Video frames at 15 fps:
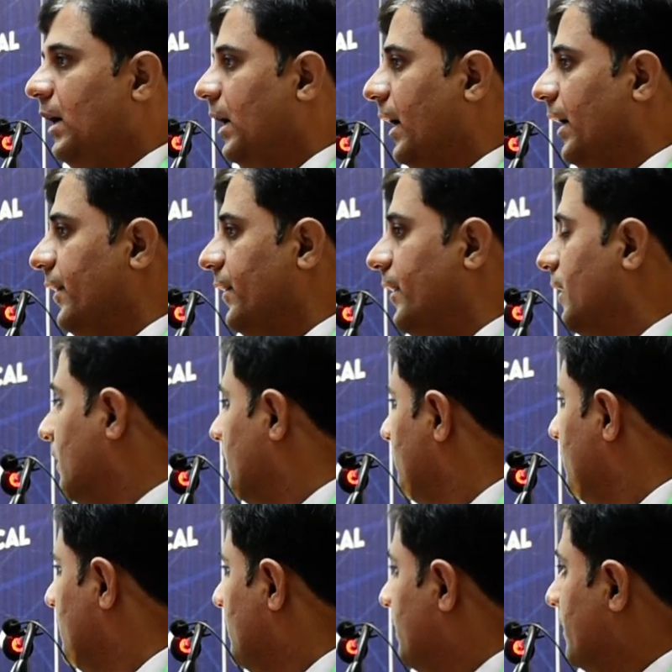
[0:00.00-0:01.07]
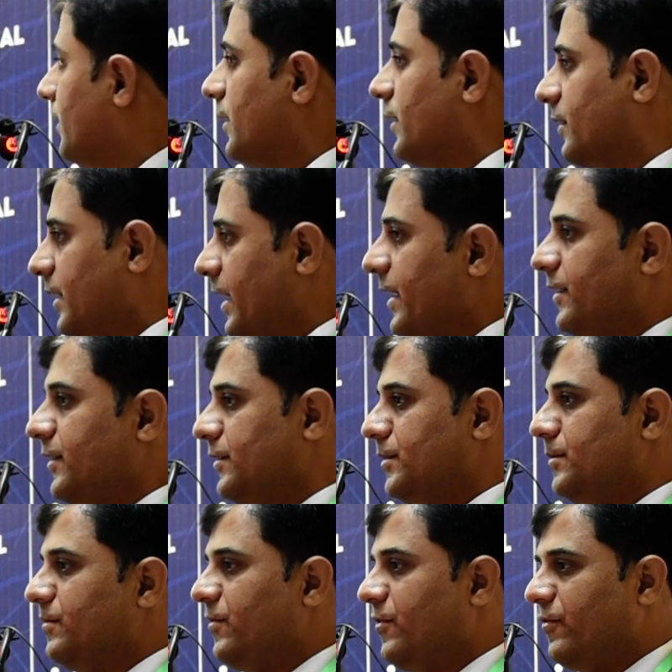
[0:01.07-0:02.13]
And
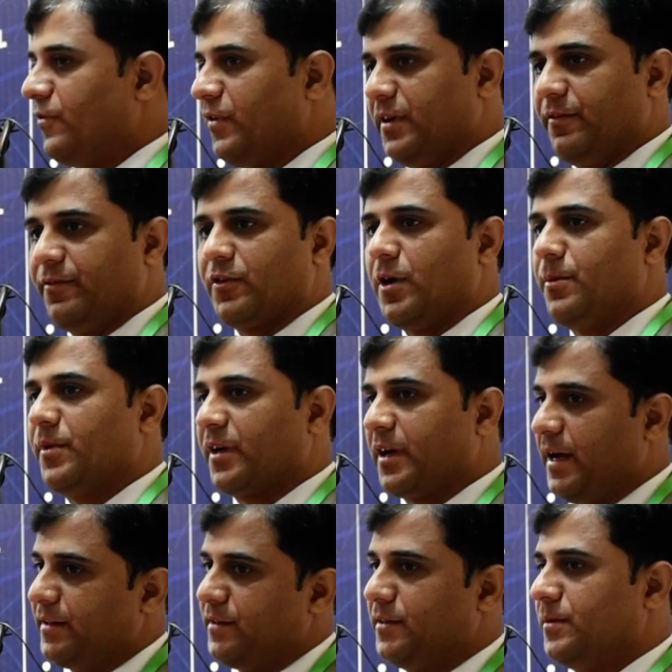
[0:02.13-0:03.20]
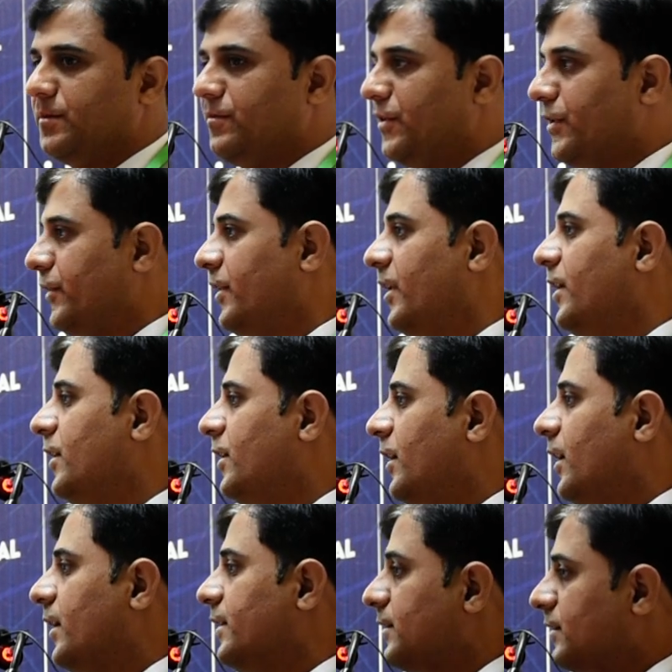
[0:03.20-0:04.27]
Qaid-e-Azam fund, from the Qaid-e-Azam fund,
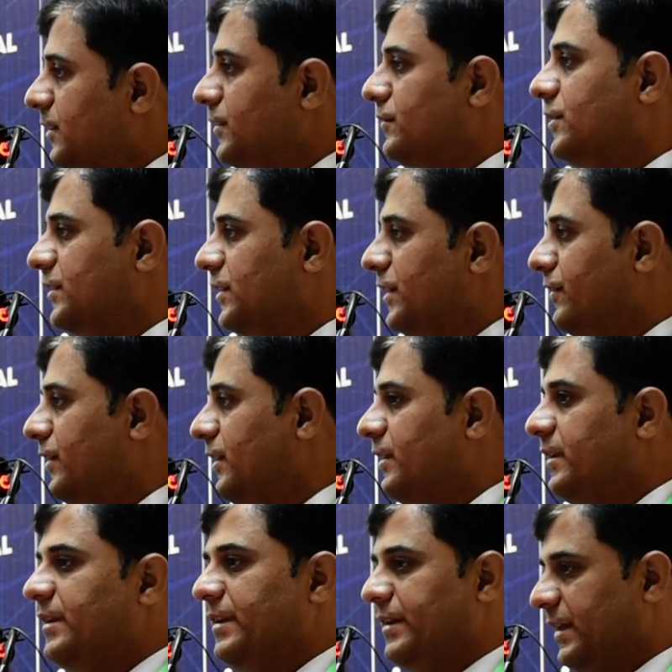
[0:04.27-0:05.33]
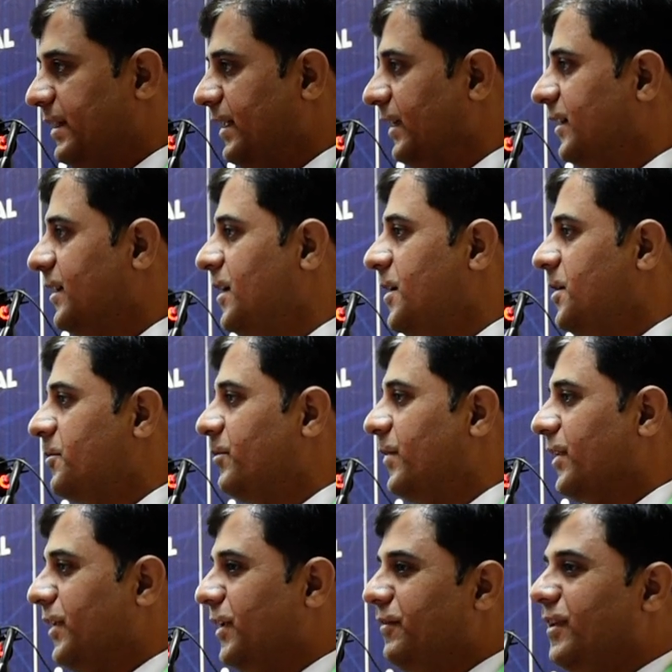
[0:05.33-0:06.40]
Sindh was given nothing,
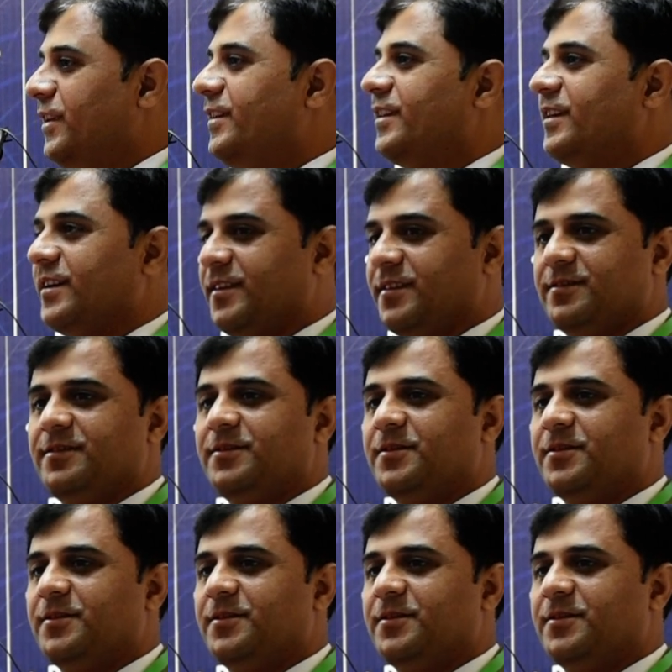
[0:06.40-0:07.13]
but even the